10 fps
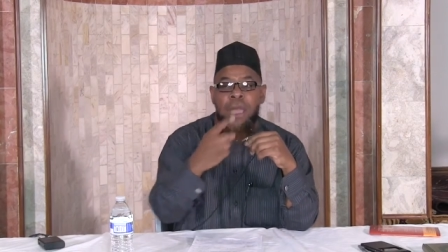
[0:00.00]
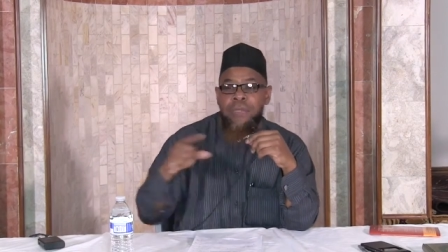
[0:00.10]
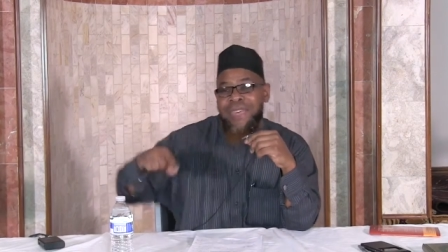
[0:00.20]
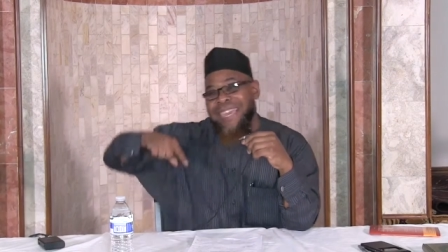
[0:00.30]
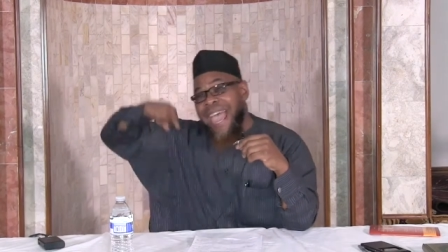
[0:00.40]

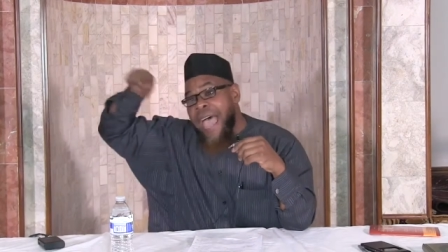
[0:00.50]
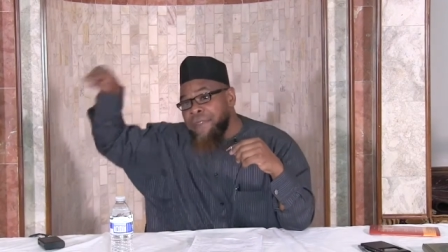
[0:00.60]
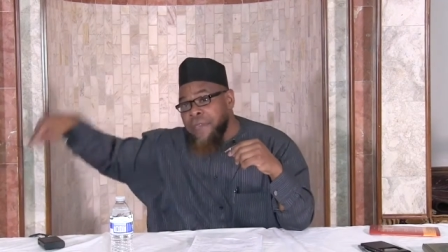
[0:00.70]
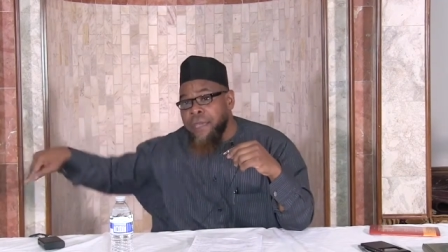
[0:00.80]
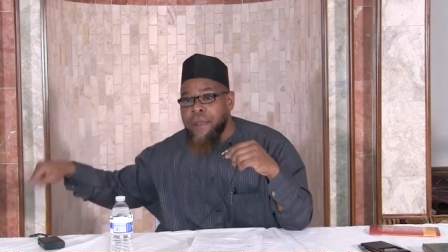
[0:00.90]
And the
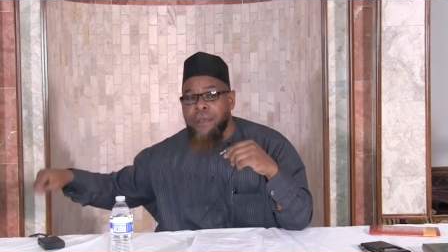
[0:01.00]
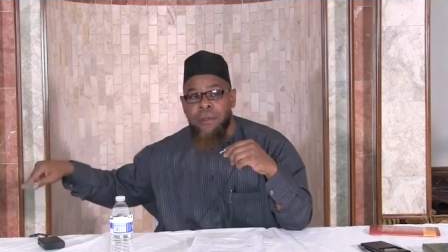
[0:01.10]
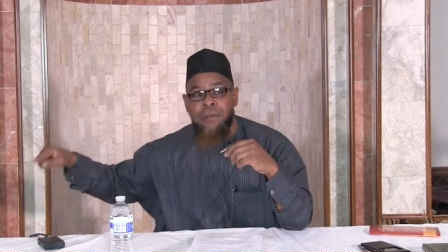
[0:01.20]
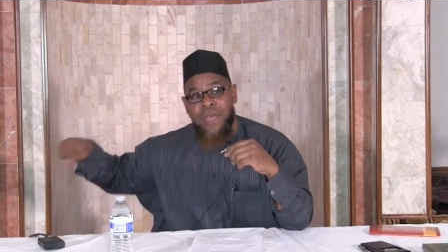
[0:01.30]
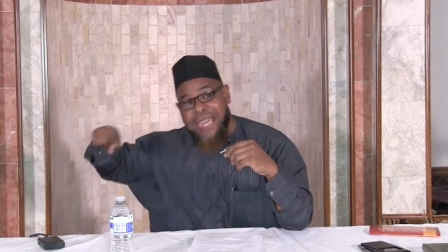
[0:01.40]
kafir,
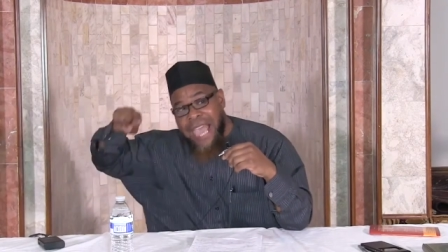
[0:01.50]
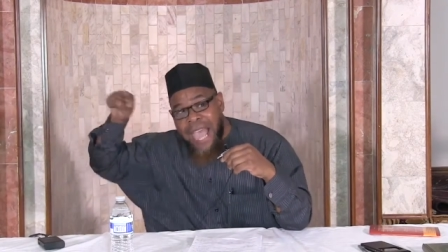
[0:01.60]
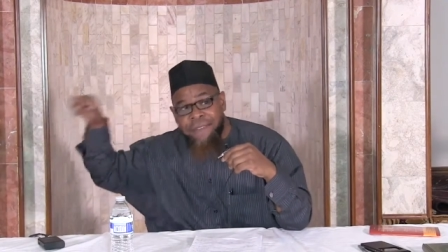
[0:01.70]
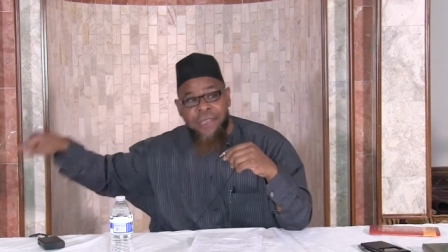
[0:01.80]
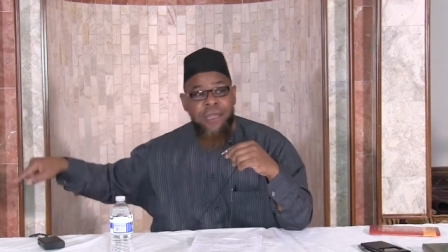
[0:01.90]
the
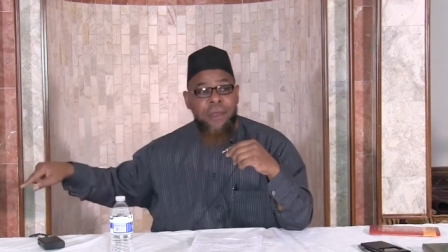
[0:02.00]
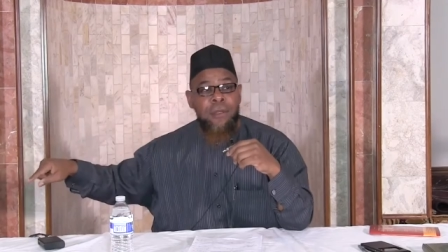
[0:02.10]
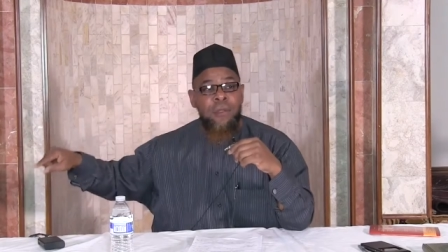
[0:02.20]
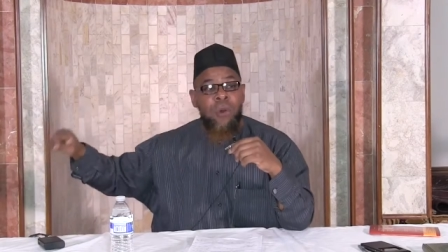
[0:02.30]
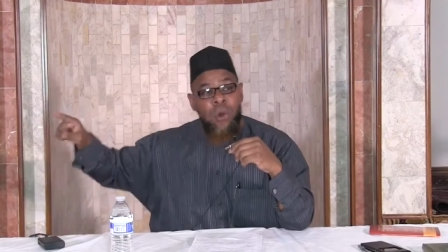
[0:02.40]

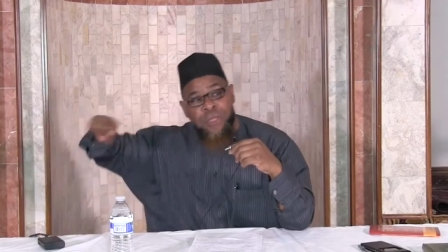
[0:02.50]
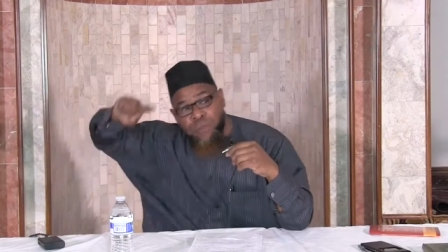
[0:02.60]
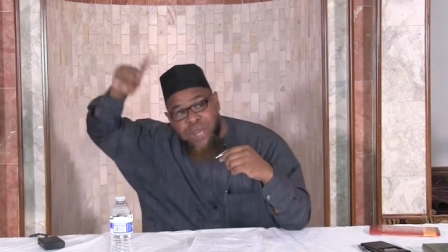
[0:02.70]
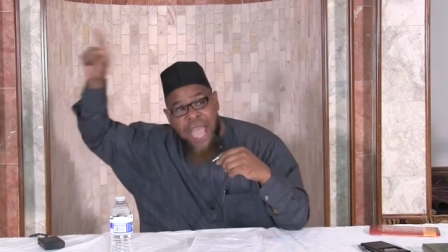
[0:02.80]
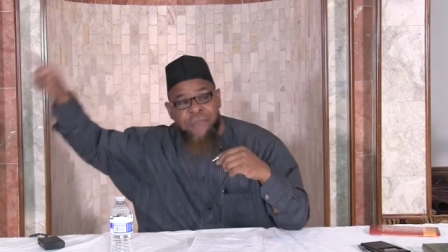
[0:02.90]
kafir, or the
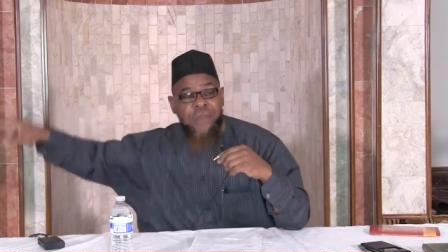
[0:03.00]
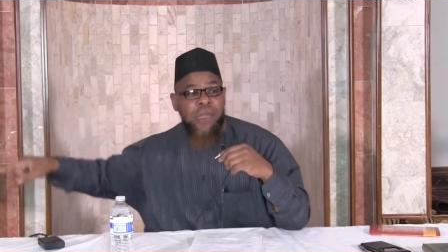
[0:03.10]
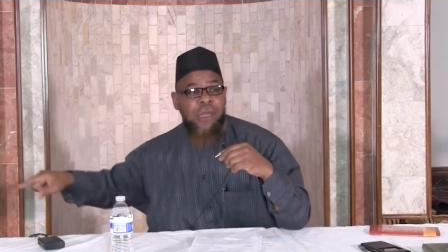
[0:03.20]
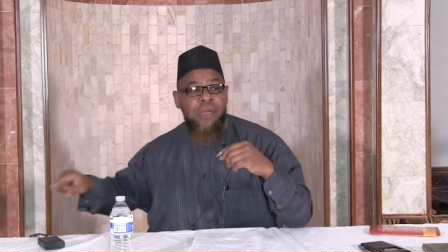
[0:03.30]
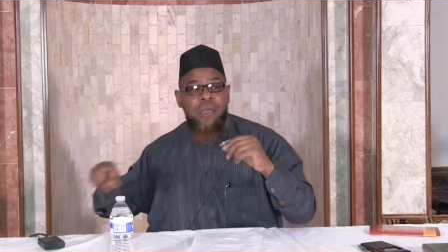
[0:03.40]

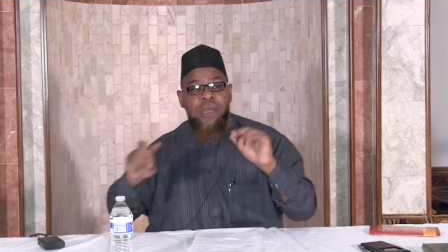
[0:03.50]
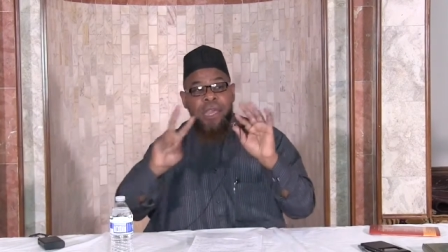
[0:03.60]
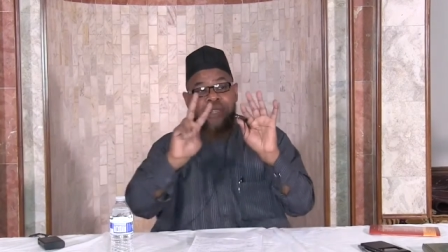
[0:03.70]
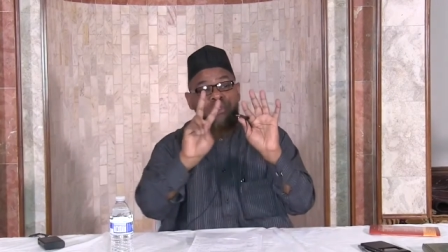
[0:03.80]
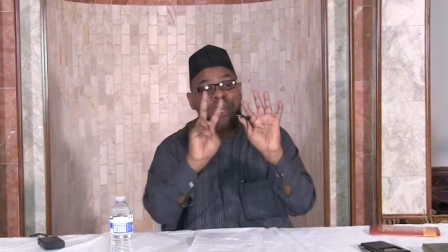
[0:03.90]
munafiq,
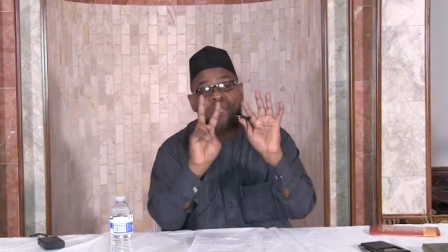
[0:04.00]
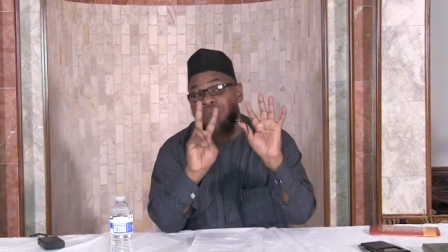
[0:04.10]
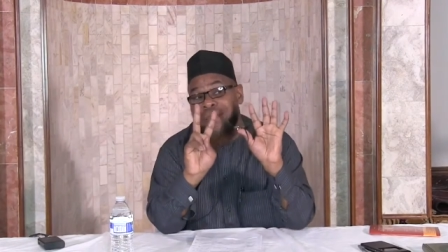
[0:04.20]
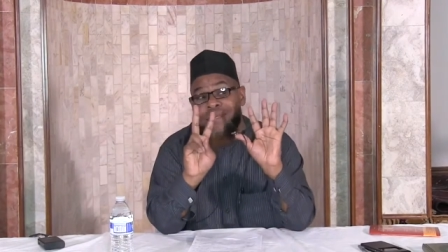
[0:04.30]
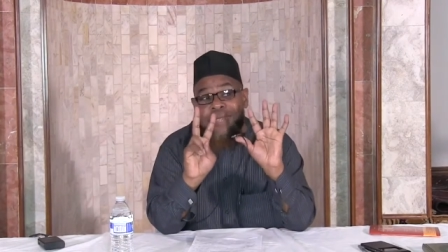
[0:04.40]
he
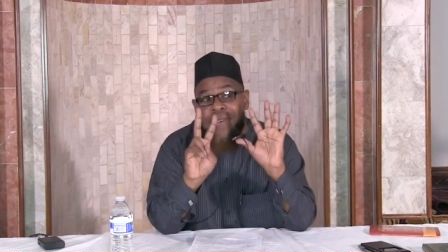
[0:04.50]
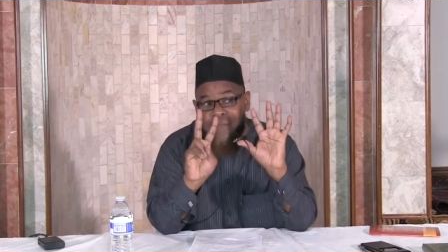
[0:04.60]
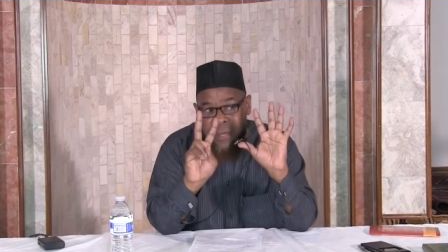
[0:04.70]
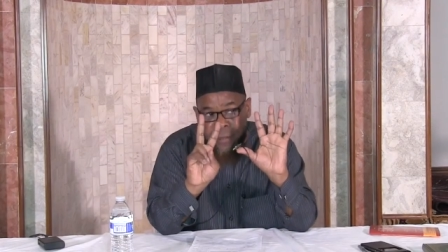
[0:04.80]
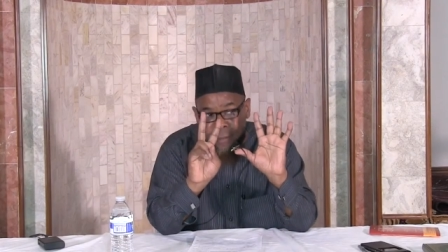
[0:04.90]
drinks for
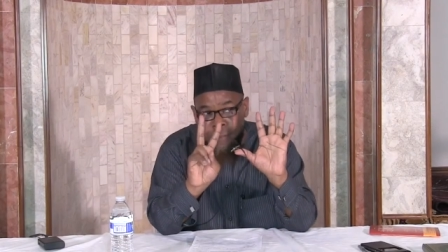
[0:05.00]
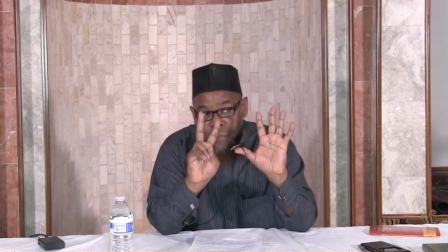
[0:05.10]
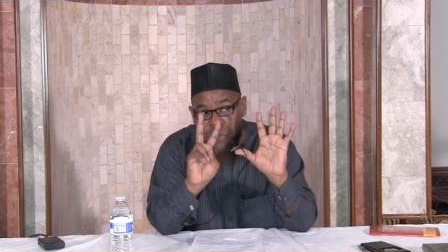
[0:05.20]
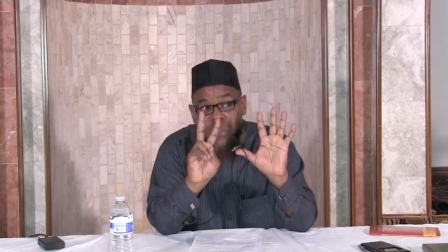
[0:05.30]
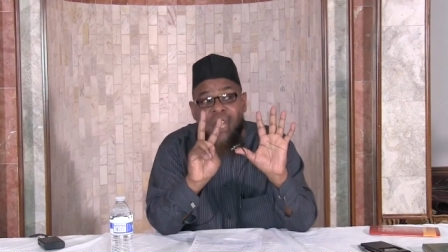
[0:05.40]
seven.
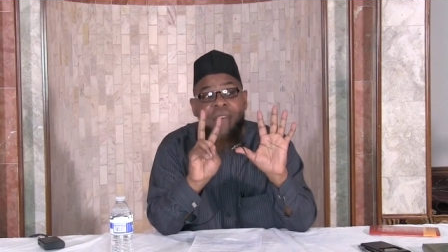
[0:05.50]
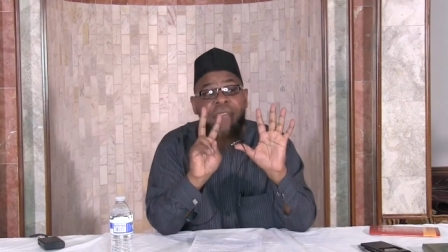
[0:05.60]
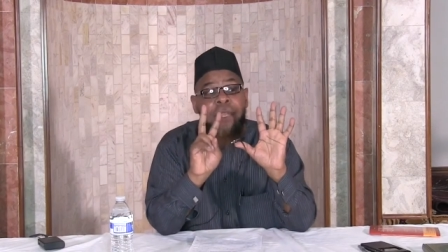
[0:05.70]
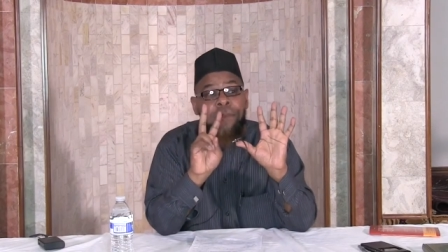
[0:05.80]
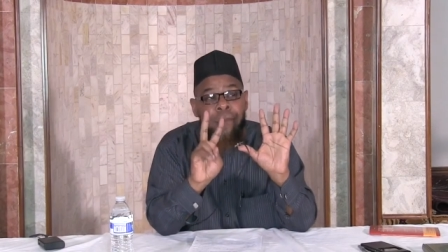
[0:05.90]

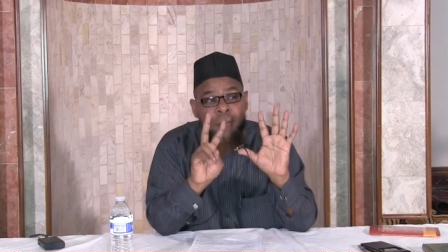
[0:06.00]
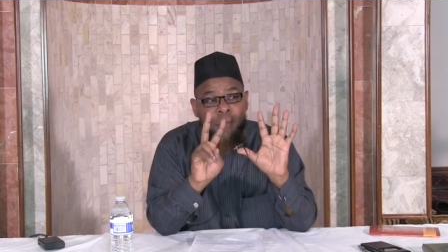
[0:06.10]
Seven.